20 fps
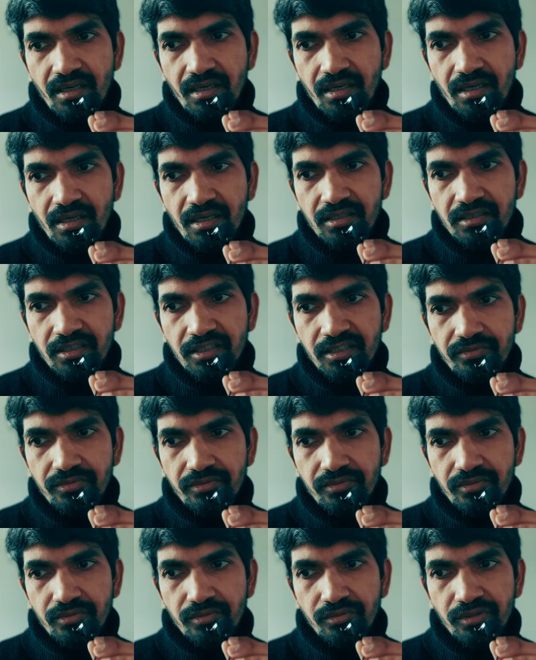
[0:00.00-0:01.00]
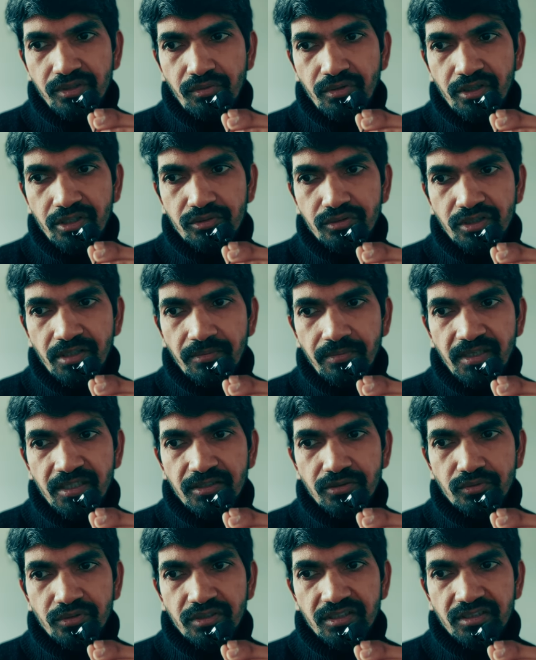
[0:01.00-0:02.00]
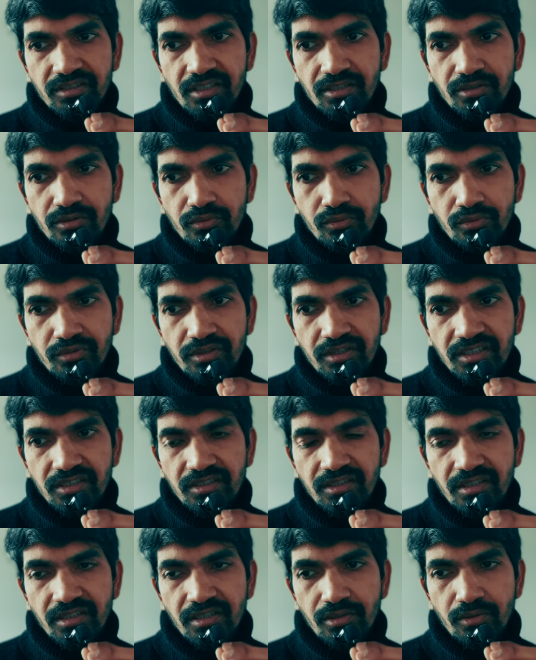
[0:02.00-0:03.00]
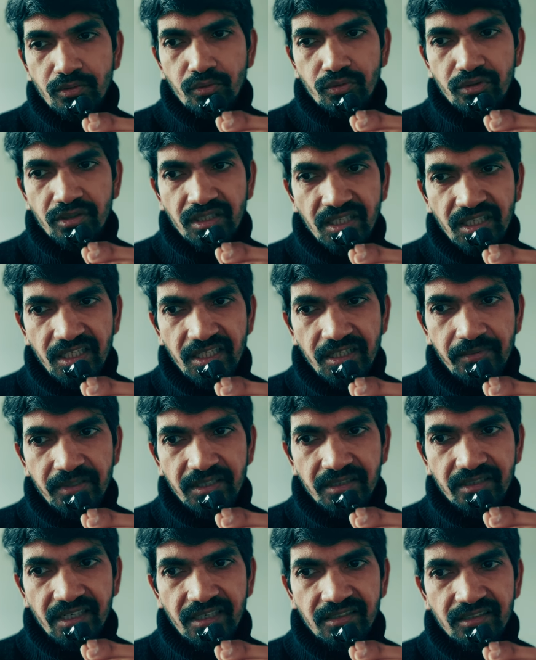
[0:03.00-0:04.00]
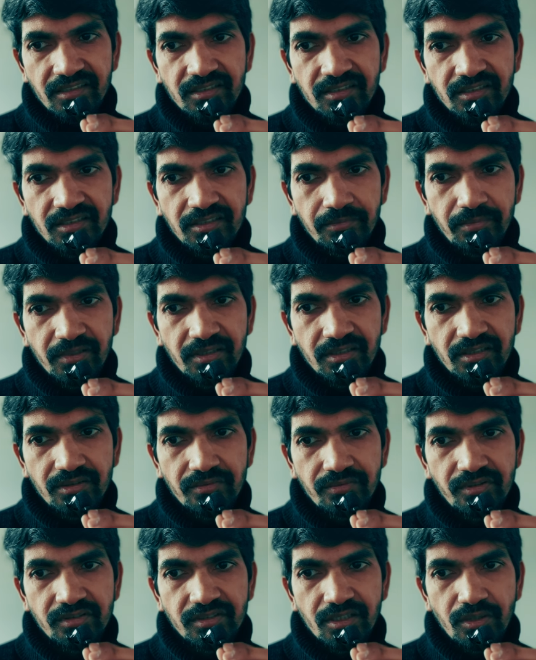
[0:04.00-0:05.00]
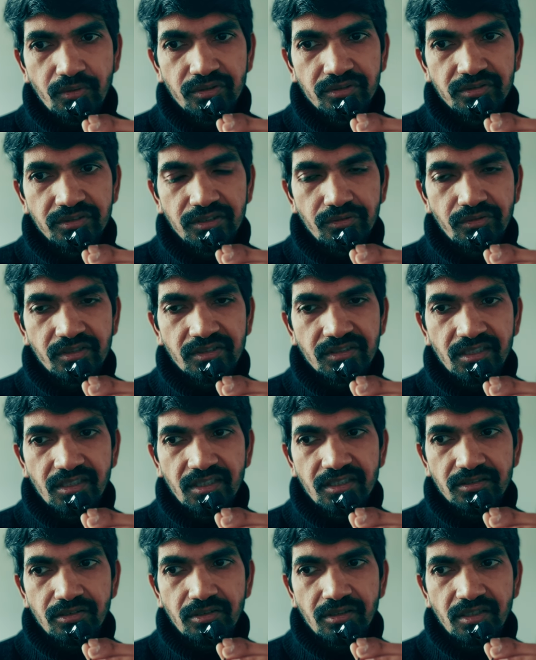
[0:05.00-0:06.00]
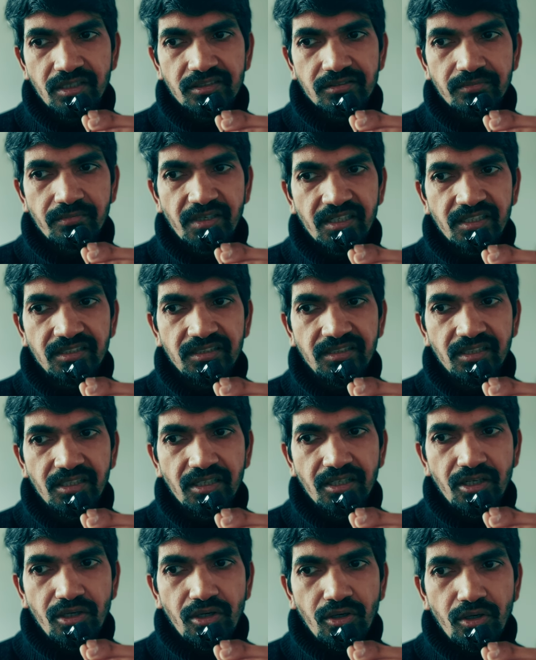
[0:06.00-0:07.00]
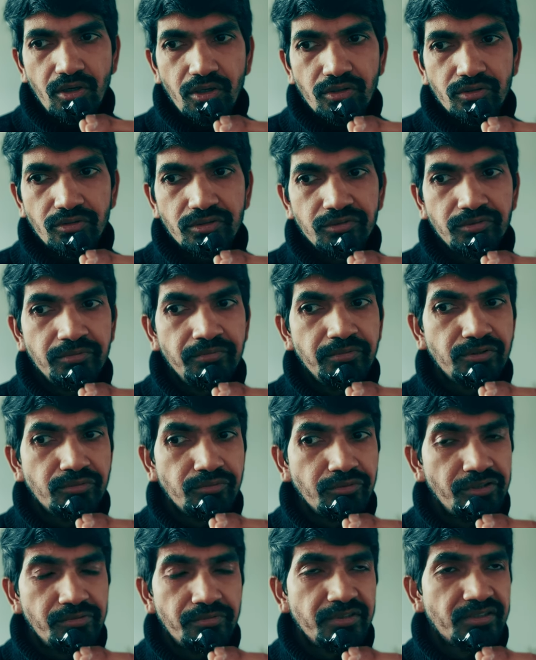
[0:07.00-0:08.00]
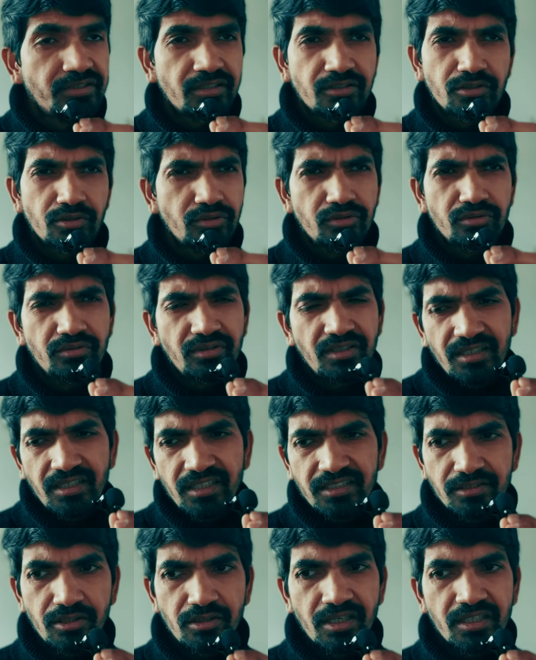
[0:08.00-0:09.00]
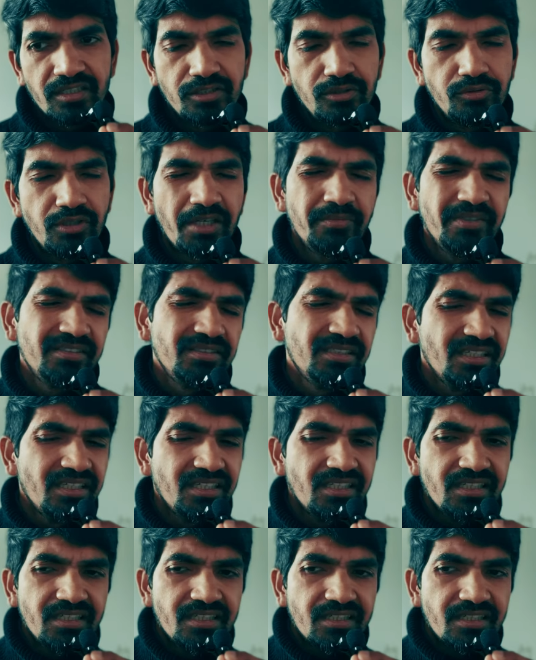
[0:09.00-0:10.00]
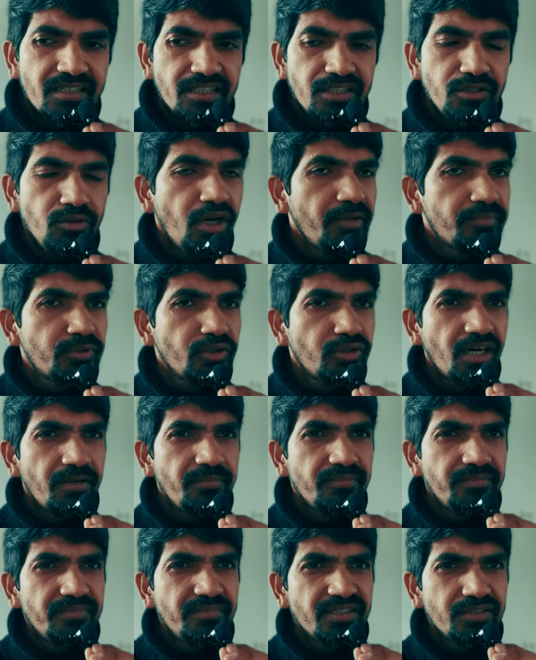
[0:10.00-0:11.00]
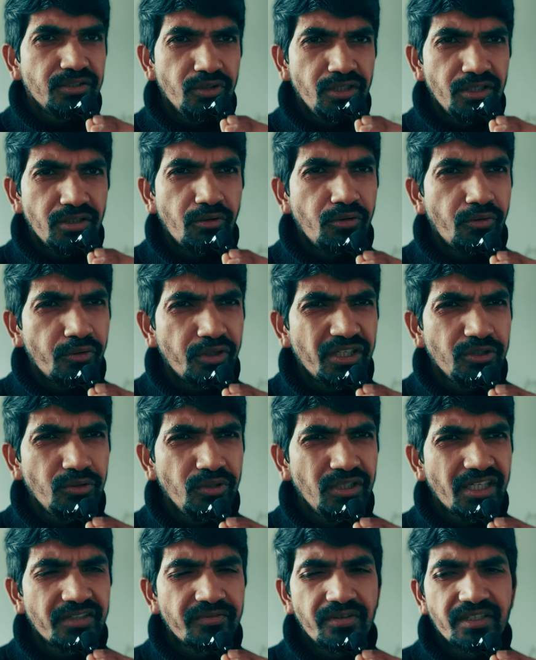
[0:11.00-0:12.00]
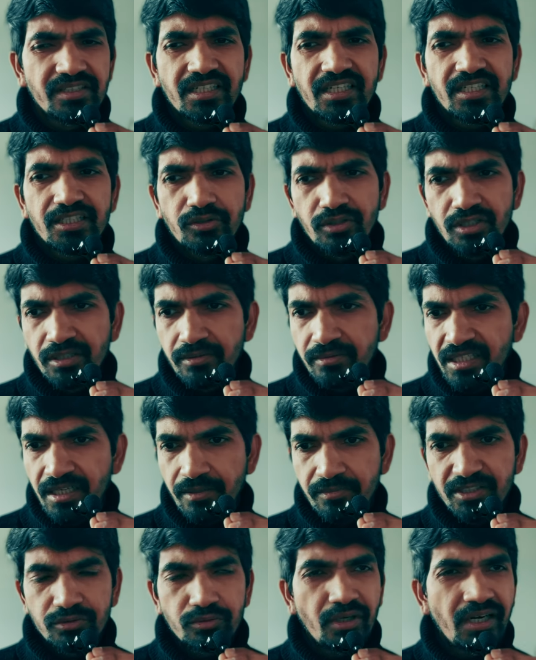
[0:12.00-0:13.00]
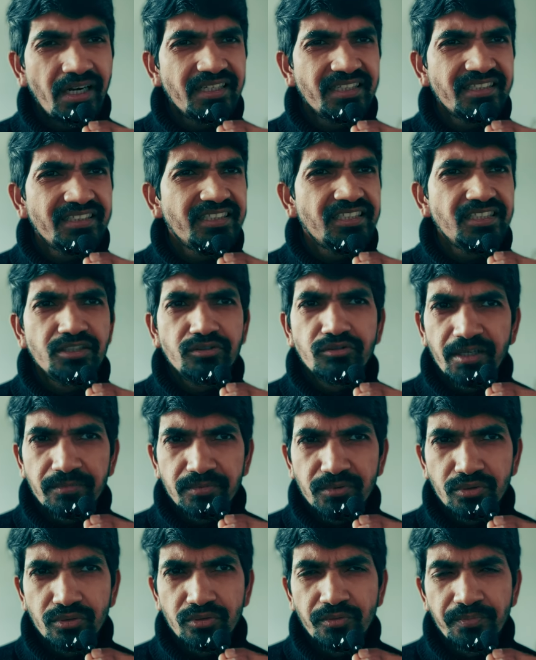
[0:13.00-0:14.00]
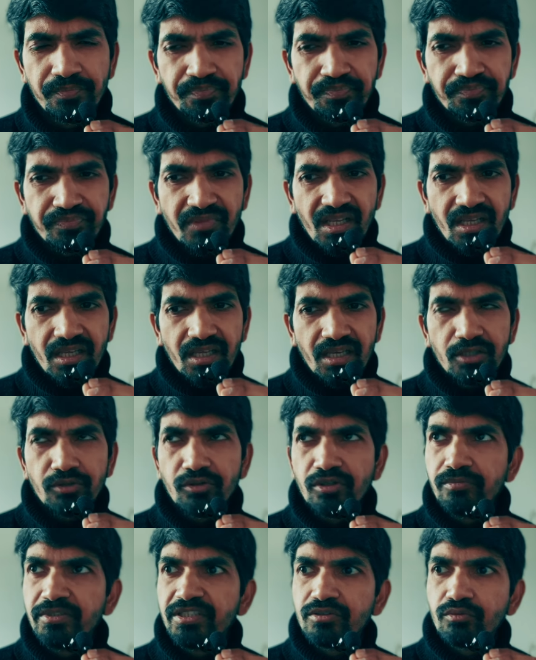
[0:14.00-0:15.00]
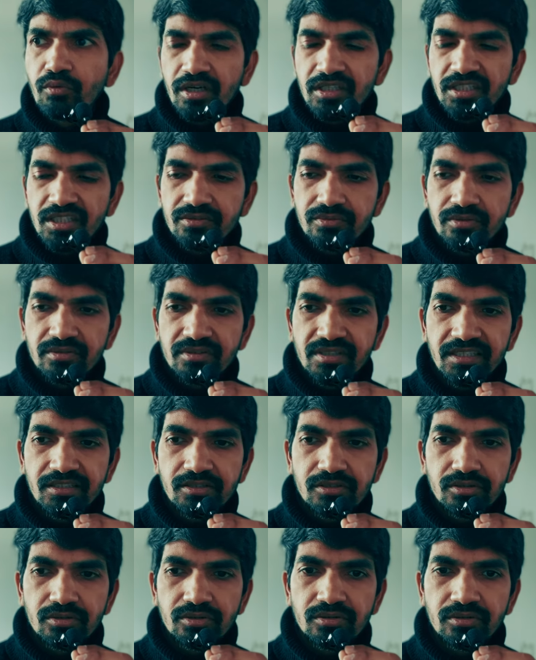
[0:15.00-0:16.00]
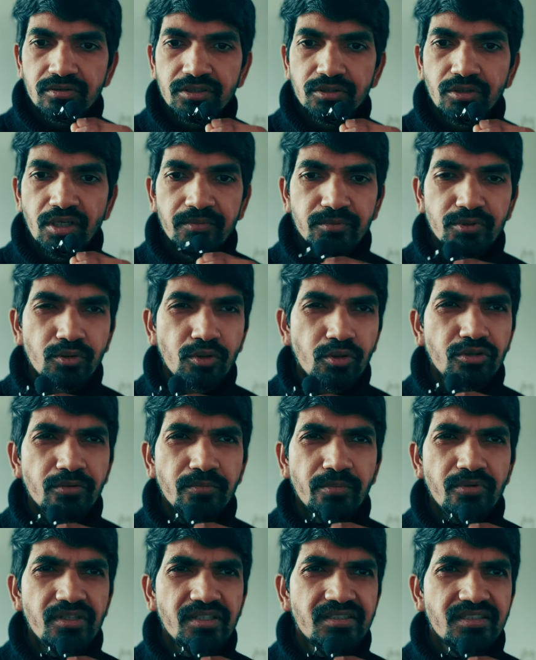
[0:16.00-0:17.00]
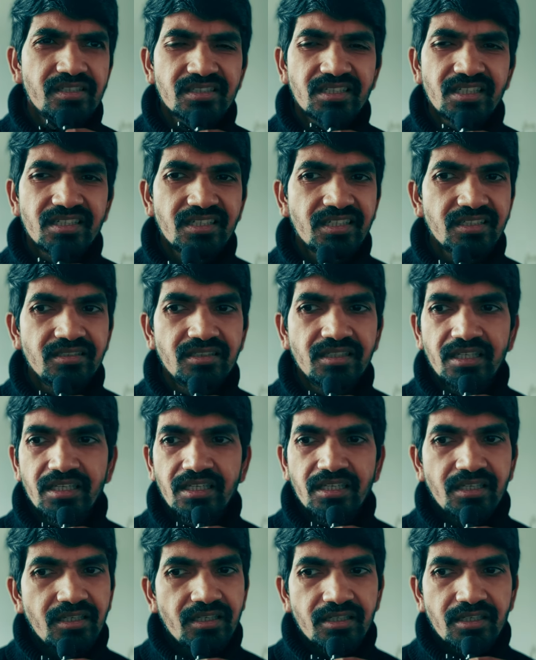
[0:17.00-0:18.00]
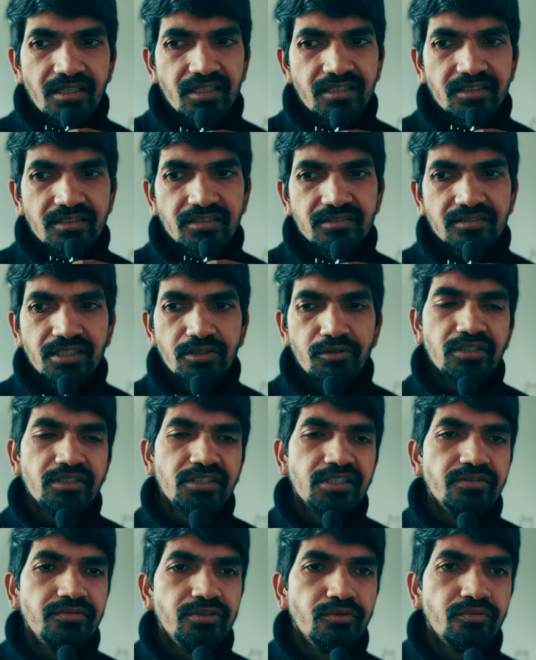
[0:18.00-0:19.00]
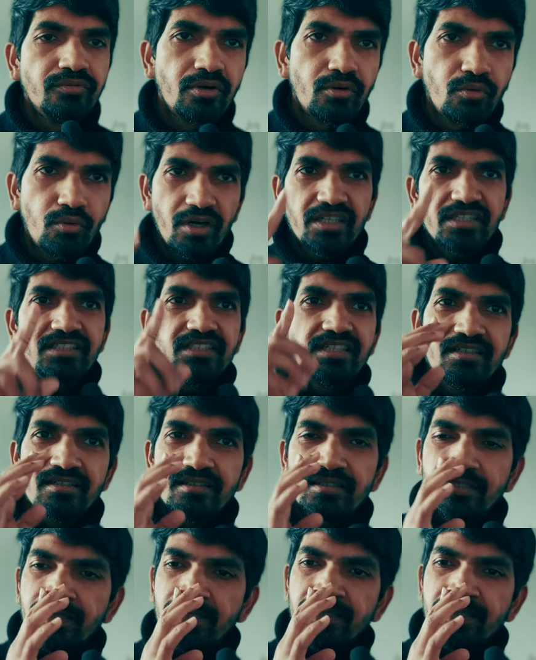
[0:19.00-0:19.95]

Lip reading: And if we were to apply together, would he be granted a dependent visa with duration as long as mine, or would it be tourist visa? No, as long as you have to come, when you will get visa, you will be coming to Ireland and you will be in Waterford, right? So you have to go to police station and they will give you for 1 year